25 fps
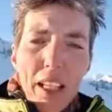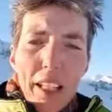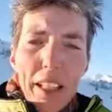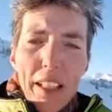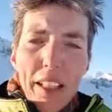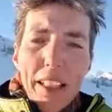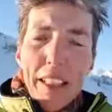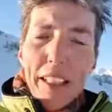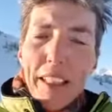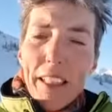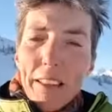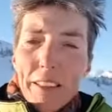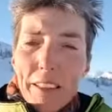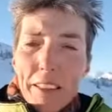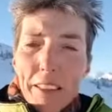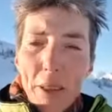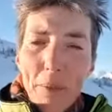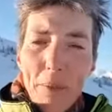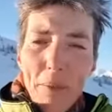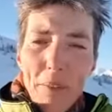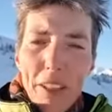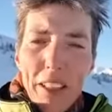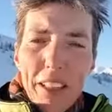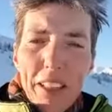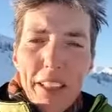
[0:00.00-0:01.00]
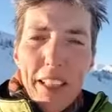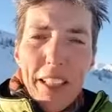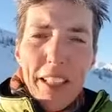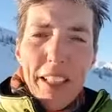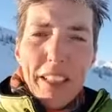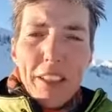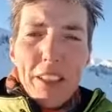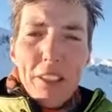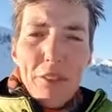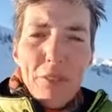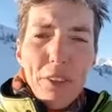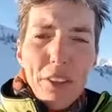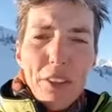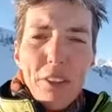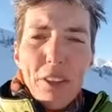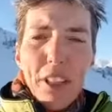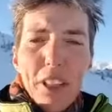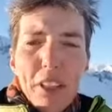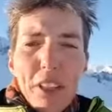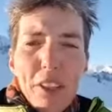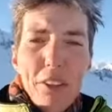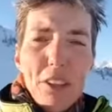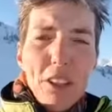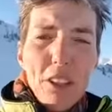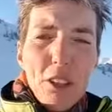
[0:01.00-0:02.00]
uh, something that is very
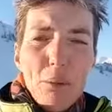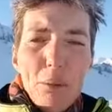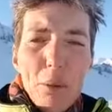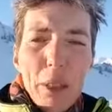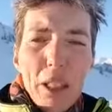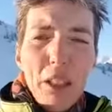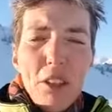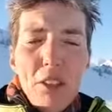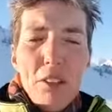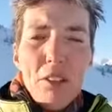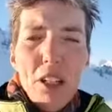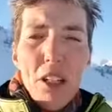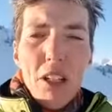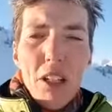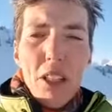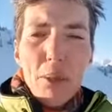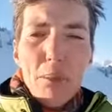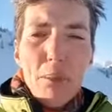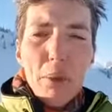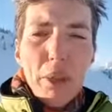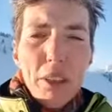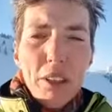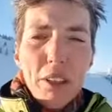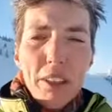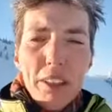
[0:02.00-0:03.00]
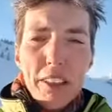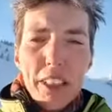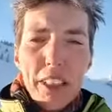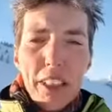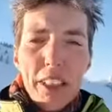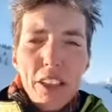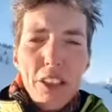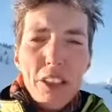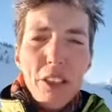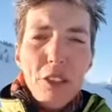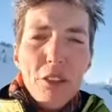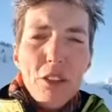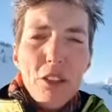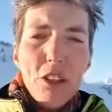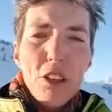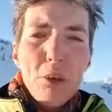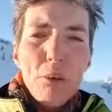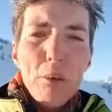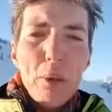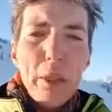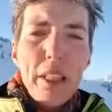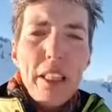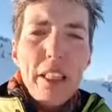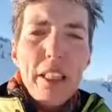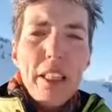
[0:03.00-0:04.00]
close to my own heart because it used to
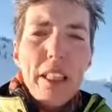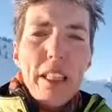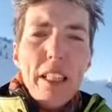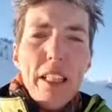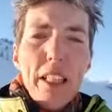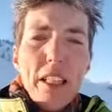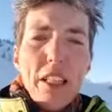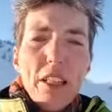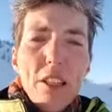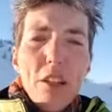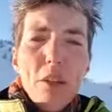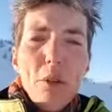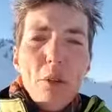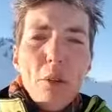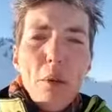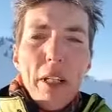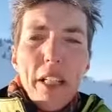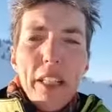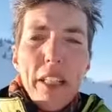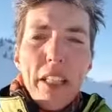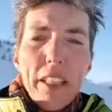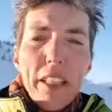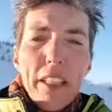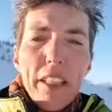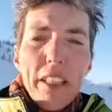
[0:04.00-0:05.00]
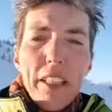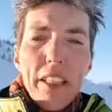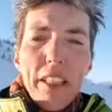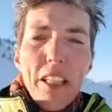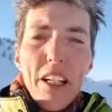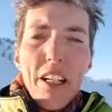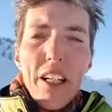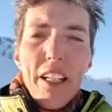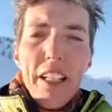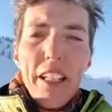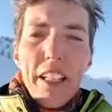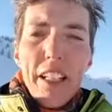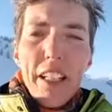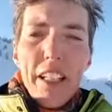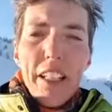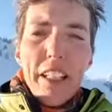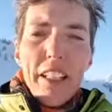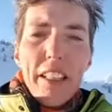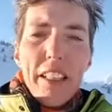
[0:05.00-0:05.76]
be the way that I